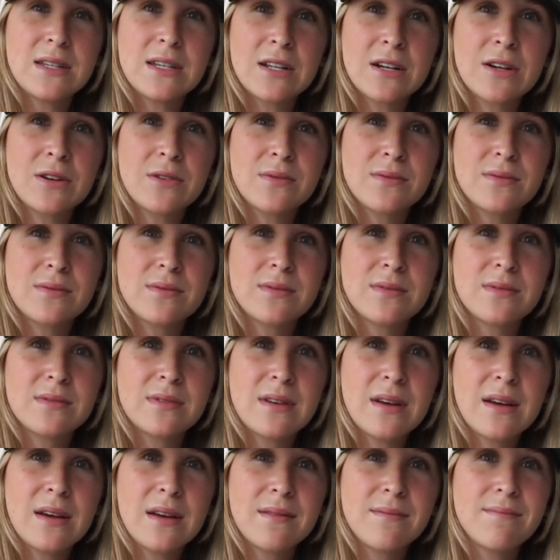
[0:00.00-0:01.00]
you know,
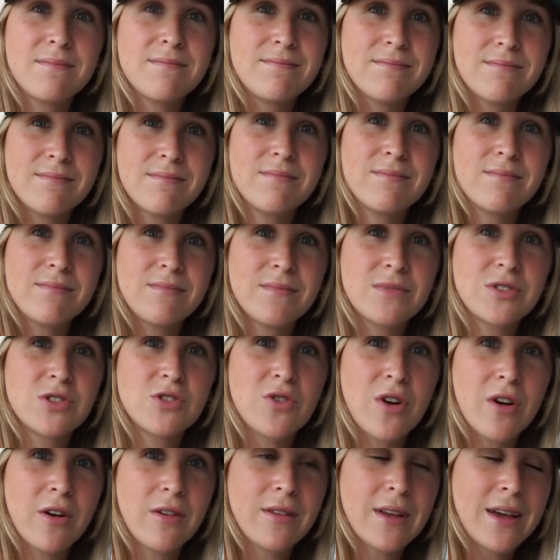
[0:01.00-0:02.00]

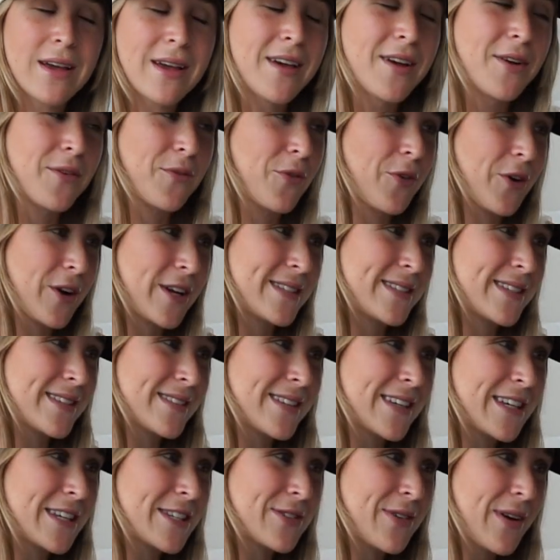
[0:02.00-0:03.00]
struggling
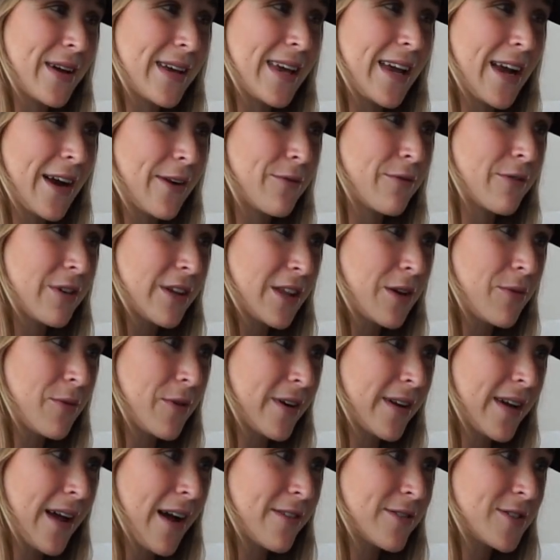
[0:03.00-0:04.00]
recently, so I can't
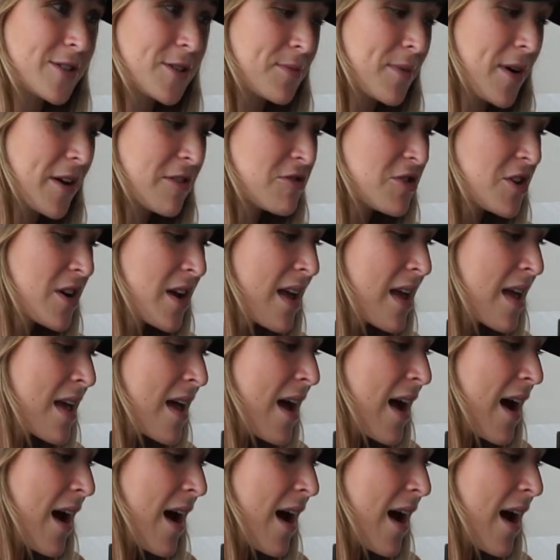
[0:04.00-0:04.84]
really work out too much.